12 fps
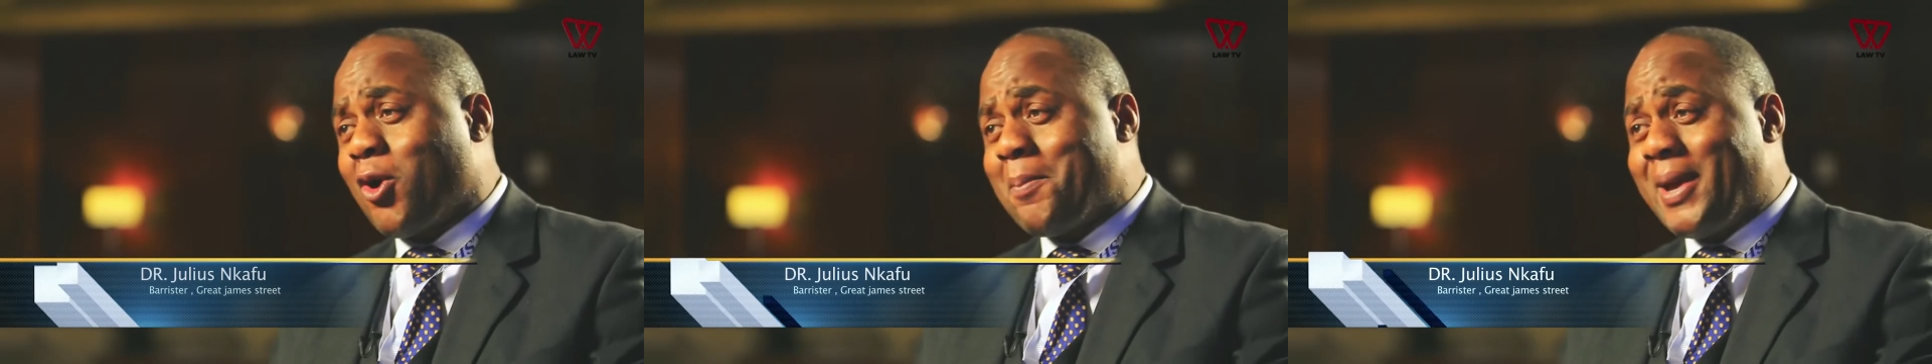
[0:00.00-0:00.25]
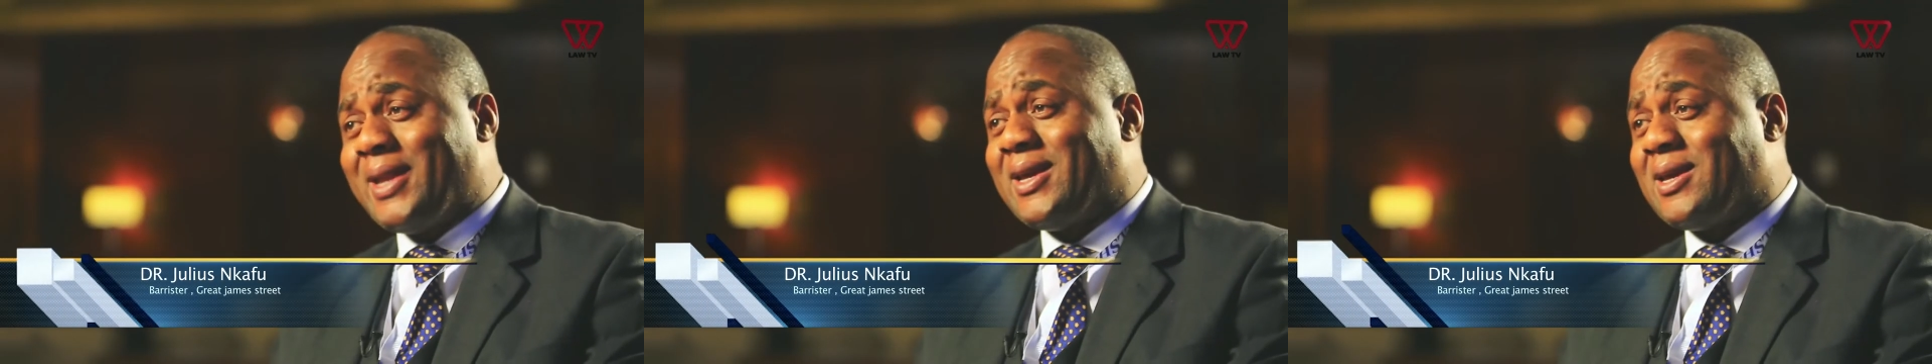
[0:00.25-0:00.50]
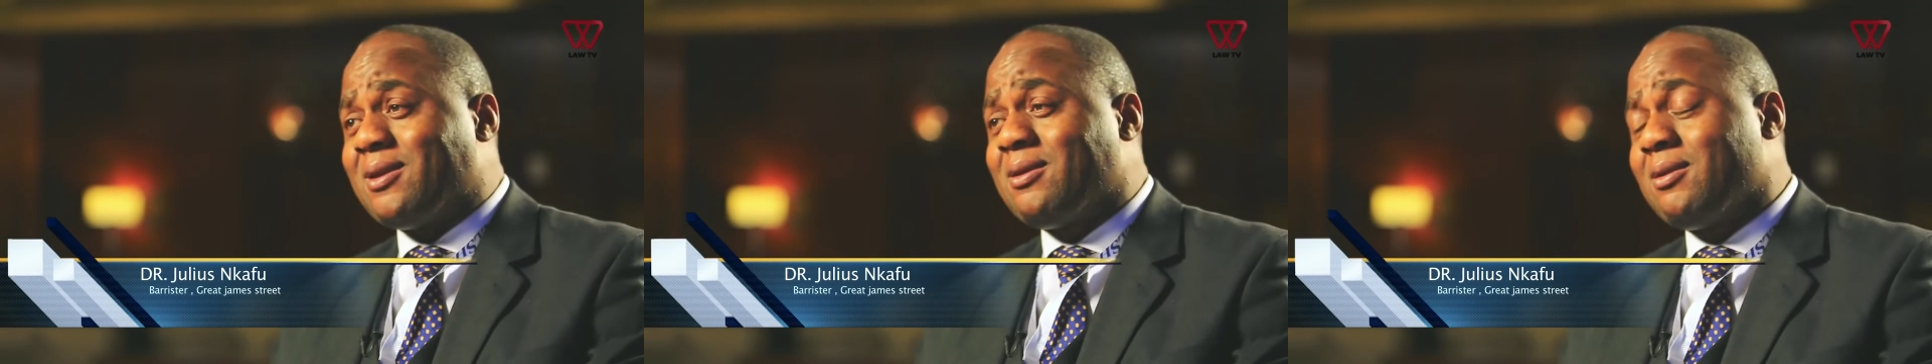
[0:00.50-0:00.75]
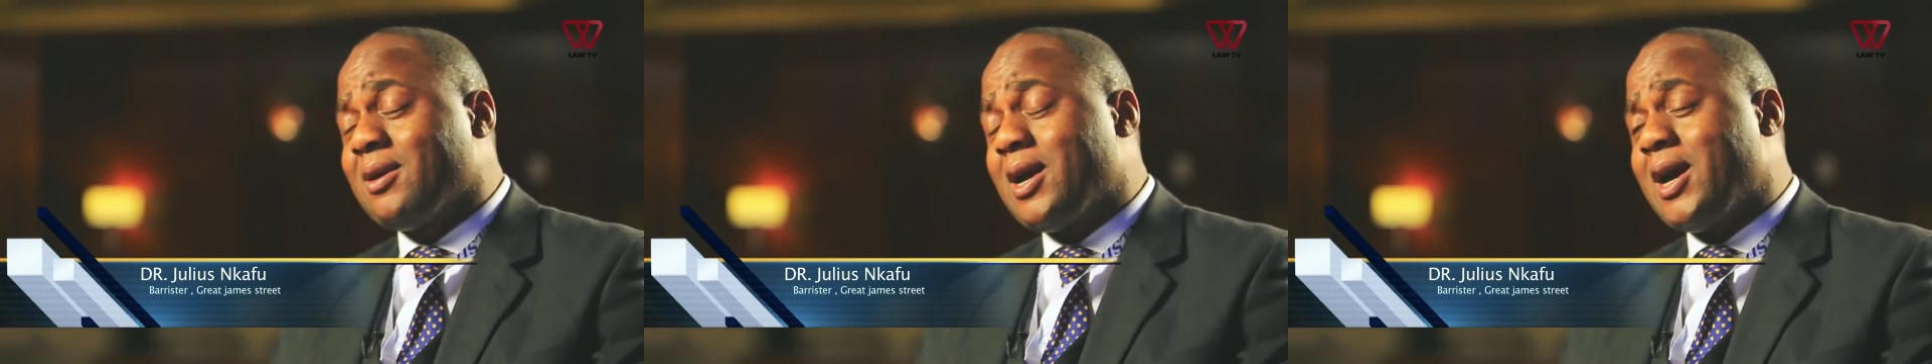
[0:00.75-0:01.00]
commending
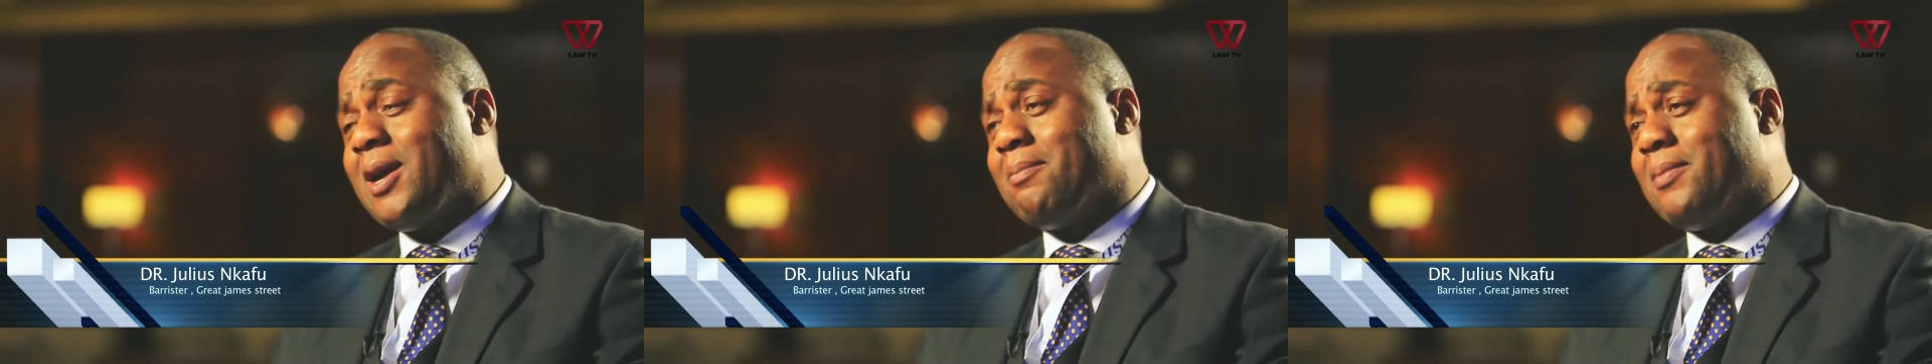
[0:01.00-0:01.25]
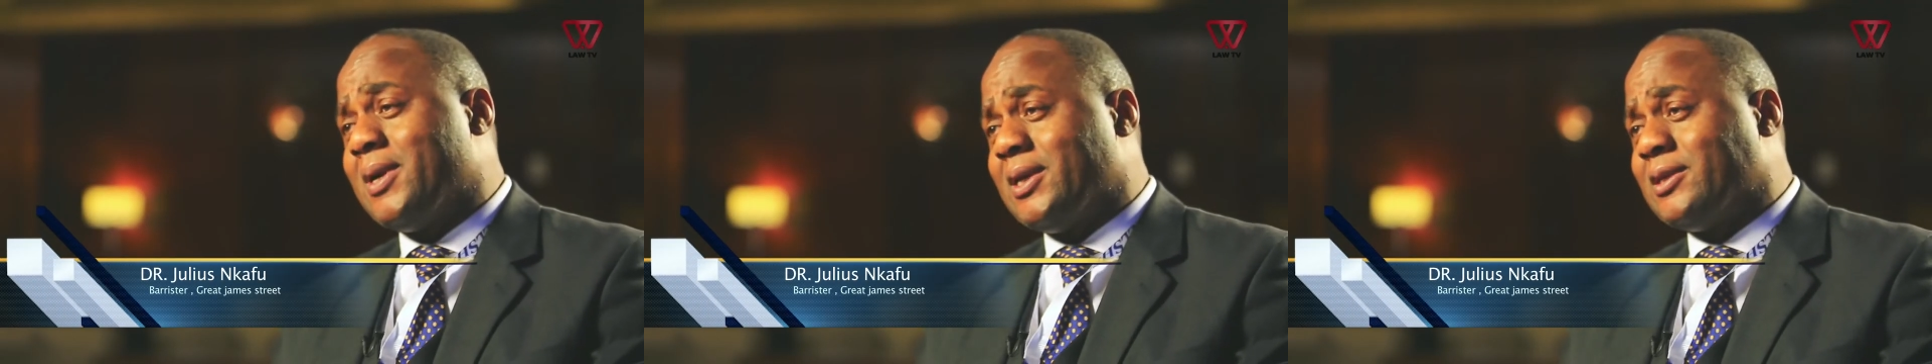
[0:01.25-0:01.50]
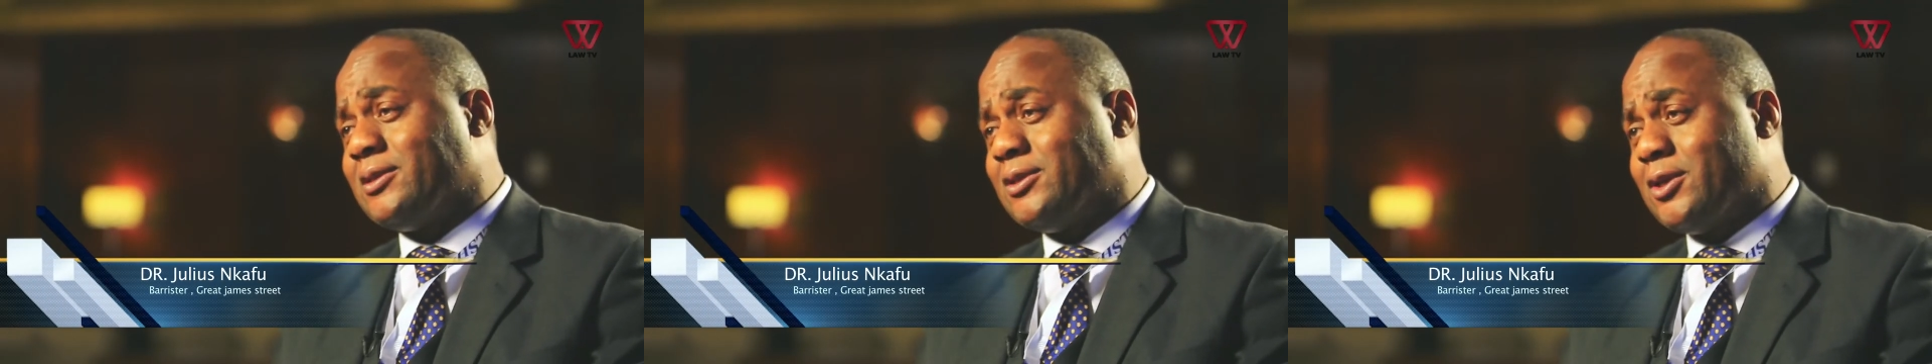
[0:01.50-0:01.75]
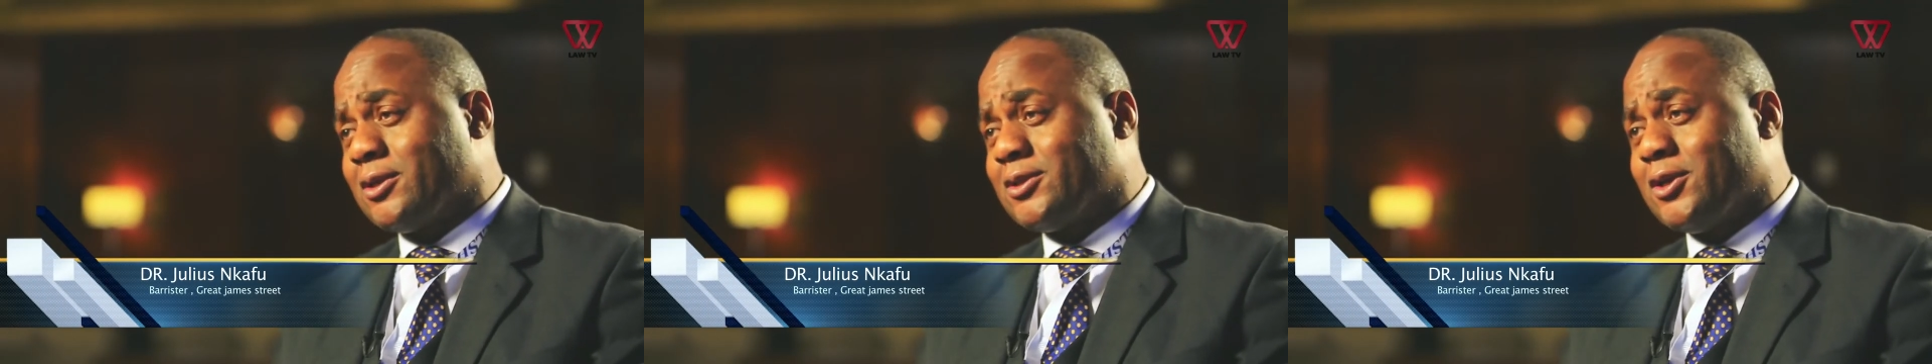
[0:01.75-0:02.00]
um, uh,
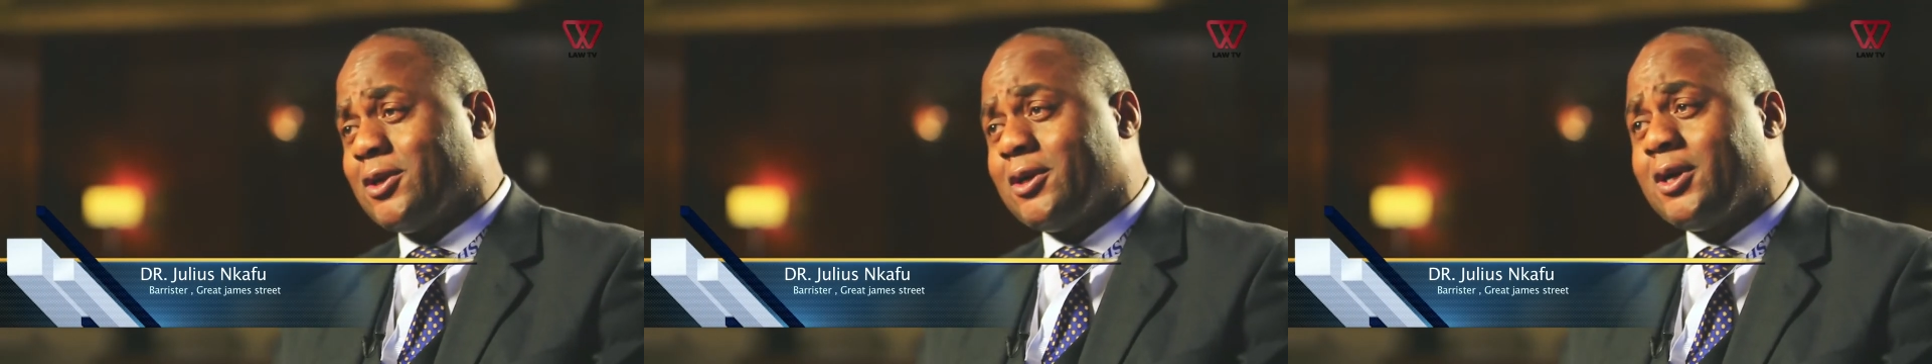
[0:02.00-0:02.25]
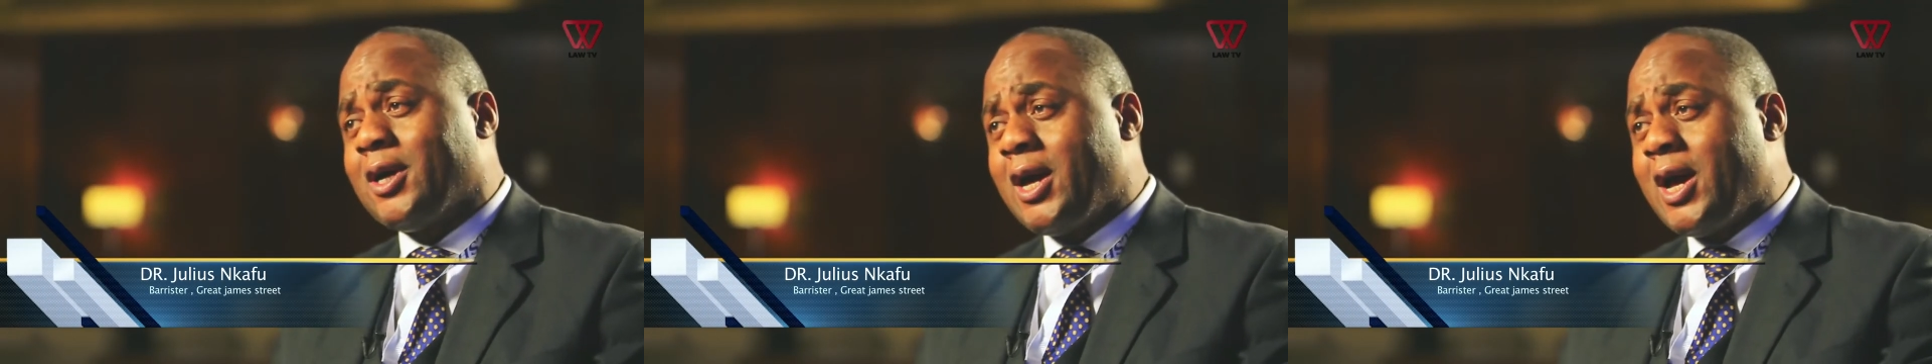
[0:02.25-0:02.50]
Dr.